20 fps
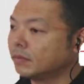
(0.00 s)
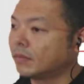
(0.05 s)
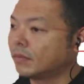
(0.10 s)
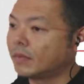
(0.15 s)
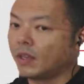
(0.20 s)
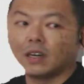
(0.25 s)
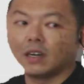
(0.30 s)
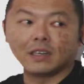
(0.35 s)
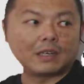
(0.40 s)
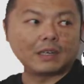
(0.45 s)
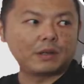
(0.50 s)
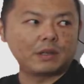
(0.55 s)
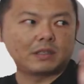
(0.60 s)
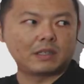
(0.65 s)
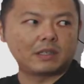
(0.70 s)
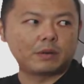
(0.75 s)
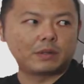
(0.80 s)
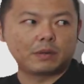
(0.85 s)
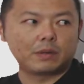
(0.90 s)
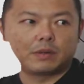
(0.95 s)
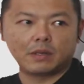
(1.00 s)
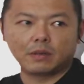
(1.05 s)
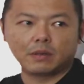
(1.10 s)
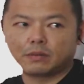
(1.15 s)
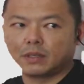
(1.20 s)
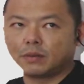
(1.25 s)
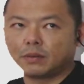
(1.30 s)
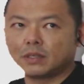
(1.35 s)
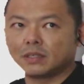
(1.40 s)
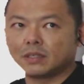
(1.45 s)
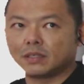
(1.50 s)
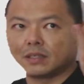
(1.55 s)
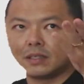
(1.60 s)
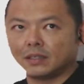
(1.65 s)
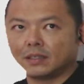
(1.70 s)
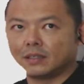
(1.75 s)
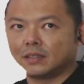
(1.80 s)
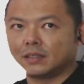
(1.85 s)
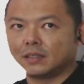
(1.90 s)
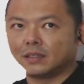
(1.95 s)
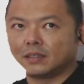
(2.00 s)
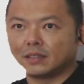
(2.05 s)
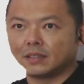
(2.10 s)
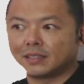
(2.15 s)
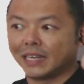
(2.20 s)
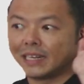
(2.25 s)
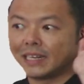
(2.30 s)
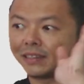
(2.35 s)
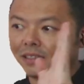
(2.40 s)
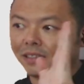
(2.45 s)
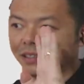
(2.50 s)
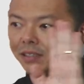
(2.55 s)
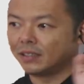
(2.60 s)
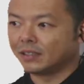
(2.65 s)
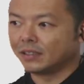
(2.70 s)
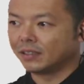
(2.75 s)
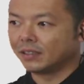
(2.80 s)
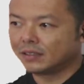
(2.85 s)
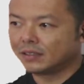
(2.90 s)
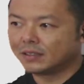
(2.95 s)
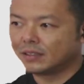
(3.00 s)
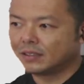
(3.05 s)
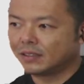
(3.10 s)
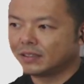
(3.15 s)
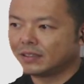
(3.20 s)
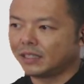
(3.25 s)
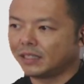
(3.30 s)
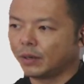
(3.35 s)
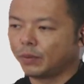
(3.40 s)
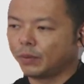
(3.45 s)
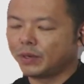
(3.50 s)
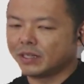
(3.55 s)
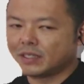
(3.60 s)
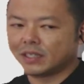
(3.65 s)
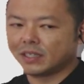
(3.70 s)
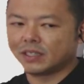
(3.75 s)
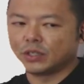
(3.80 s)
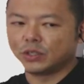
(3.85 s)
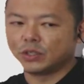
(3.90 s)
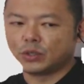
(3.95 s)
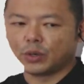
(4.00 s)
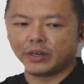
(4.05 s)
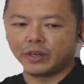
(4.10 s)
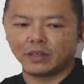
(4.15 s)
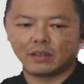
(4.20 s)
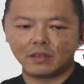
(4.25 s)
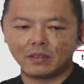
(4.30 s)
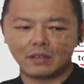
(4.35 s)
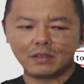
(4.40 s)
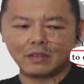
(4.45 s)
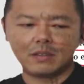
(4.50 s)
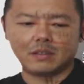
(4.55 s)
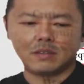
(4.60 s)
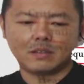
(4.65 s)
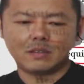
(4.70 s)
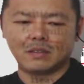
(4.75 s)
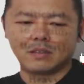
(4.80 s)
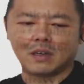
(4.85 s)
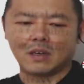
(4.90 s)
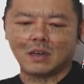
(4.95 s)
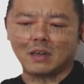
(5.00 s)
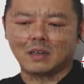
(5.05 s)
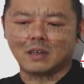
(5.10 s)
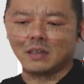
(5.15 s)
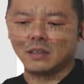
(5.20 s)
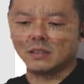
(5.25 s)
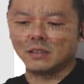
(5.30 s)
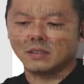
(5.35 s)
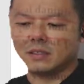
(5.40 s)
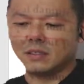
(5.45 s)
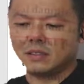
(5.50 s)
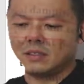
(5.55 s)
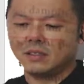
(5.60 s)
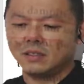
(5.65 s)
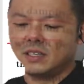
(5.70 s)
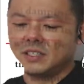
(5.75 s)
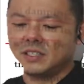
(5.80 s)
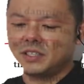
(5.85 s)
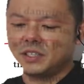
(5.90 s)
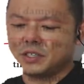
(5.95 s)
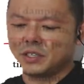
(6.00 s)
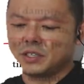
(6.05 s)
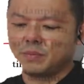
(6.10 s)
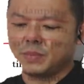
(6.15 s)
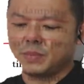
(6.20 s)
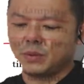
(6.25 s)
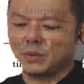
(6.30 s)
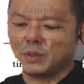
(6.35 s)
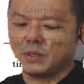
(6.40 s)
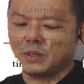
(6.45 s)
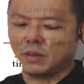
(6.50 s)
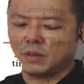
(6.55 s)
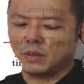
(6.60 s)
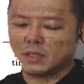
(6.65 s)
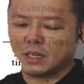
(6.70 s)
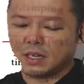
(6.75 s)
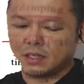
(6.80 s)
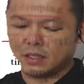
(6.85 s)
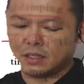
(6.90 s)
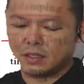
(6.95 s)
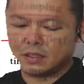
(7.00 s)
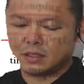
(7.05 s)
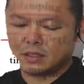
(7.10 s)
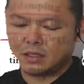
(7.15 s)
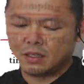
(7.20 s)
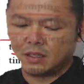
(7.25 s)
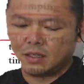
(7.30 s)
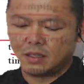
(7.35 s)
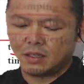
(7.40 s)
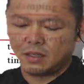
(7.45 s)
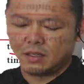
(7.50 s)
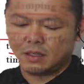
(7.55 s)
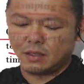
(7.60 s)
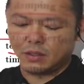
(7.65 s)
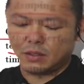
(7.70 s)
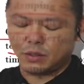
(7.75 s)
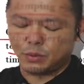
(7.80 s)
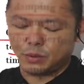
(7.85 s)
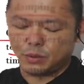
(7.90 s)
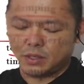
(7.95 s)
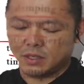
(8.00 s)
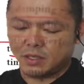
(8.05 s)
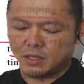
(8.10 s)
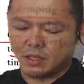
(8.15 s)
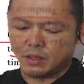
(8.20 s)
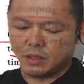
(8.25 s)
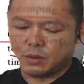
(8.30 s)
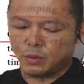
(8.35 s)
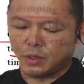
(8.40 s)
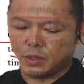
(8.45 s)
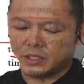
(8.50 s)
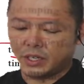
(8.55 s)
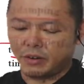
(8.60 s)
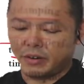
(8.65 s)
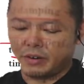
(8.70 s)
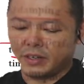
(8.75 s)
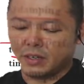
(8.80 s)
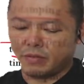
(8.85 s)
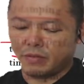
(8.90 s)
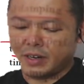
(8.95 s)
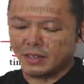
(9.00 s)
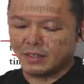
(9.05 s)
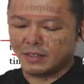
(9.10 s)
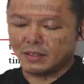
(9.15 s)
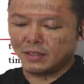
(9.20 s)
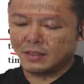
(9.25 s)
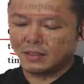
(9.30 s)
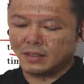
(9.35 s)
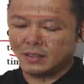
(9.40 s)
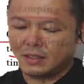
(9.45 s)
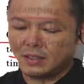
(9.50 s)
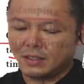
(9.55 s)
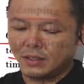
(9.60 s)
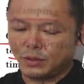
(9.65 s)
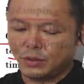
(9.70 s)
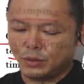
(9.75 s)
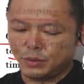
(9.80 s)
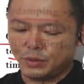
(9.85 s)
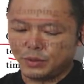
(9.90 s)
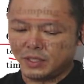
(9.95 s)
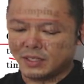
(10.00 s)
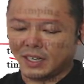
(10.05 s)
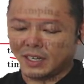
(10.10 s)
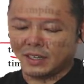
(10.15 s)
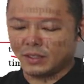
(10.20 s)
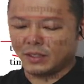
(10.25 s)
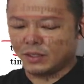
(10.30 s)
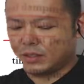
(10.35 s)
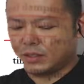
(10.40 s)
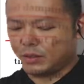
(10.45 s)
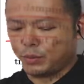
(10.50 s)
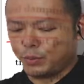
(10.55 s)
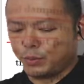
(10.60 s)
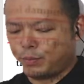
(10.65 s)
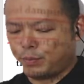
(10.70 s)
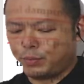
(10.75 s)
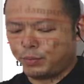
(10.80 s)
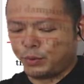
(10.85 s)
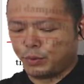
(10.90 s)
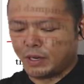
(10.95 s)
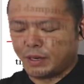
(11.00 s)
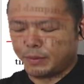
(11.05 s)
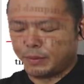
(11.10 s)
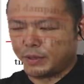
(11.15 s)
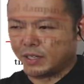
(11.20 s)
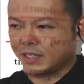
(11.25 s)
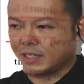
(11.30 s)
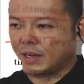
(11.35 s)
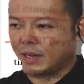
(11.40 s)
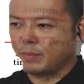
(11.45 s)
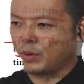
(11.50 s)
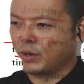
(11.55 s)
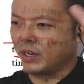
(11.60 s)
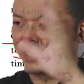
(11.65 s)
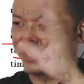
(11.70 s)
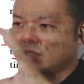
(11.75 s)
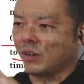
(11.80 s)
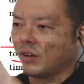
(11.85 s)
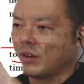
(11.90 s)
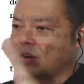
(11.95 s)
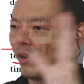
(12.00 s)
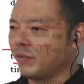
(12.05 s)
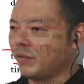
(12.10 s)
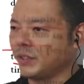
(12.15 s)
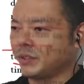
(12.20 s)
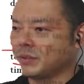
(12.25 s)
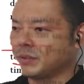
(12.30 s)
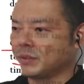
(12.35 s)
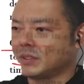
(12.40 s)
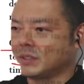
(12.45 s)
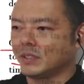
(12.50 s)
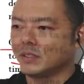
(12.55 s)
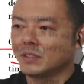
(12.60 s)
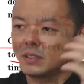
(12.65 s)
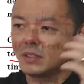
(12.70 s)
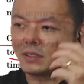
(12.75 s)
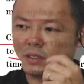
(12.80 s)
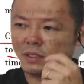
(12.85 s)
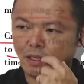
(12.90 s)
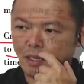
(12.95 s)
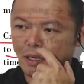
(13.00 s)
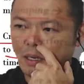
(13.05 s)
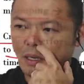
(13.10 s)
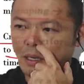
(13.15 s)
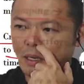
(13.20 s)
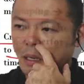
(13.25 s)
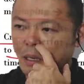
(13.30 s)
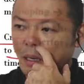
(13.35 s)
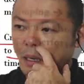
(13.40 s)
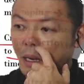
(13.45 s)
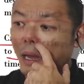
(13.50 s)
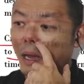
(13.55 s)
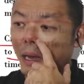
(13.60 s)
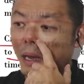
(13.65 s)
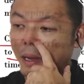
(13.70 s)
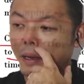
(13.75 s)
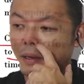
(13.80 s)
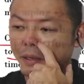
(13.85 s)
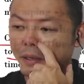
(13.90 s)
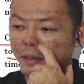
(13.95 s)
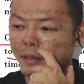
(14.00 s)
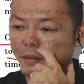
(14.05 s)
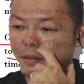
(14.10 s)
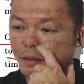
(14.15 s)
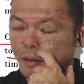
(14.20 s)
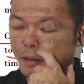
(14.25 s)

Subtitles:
No, that one is the center here. That one is just a joint uh, decision between all the other tutors here who are sharing the rent to decide to label the signboard. It's not an official thing. Yeah.